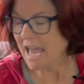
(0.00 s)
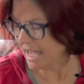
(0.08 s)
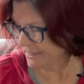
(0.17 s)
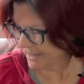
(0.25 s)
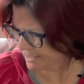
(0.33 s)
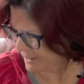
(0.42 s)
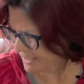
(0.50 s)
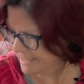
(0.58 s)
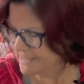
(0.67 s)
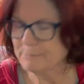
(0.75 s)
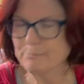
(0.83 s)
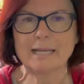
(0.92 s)
and this one
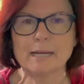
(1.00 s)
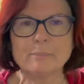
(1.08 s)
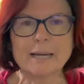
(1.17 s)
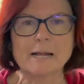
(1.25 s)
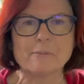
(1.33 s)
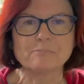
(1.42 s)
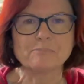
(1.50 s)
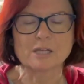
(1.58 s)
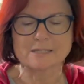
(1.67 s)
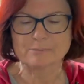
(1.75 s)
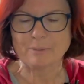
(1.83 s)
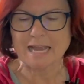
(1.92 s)
is peanut butter
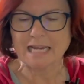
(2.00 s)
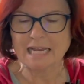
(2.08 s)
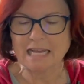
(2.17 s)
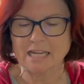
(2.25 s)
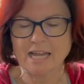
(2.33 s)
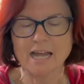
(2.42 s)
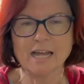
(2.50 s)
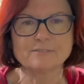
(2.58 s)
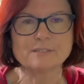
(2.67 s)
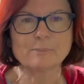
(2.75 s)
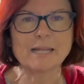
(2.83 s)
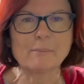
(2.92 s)
because Bailey
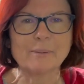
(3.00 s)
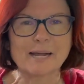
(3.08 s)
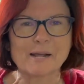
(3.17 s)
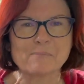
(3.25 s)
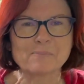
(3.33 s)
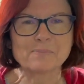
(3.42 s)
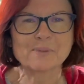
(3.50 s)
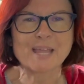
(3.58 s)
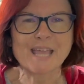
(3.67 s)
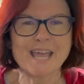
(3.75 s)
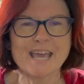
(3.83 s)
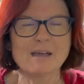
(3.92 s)
loves peanut butter.
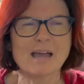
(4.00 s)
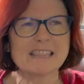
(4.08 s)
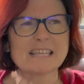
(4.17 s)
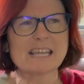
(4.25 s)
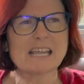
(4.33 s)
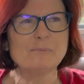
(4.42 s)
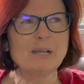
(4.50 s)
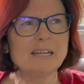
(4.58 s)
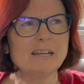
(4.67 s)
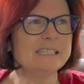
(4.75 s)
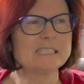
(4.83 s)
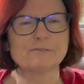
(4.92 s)
I think they come in
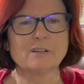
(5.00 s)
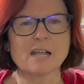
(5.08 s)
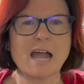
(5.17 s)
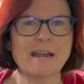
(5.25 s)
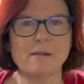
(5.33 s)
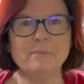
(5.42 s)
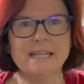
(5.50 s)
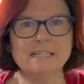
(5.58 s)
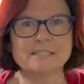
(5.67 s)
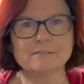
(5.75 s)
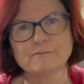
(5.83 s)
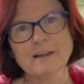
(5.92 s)
like different kind of
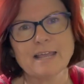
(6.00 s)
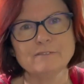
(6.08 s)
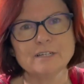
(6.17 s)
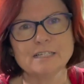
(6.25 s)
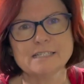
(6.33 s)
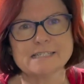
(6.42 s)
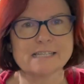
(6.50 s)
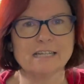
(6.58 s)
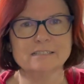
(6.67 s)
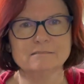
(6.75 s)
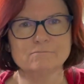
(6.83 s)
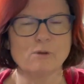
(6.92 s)
meat flavors
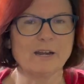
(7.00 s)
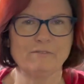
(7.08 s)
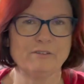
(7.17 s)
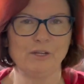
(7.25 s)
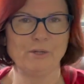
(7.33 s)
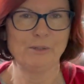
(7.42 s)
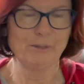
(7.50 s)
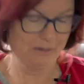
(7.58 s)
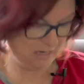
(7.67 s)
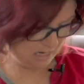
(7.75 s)
and whatever you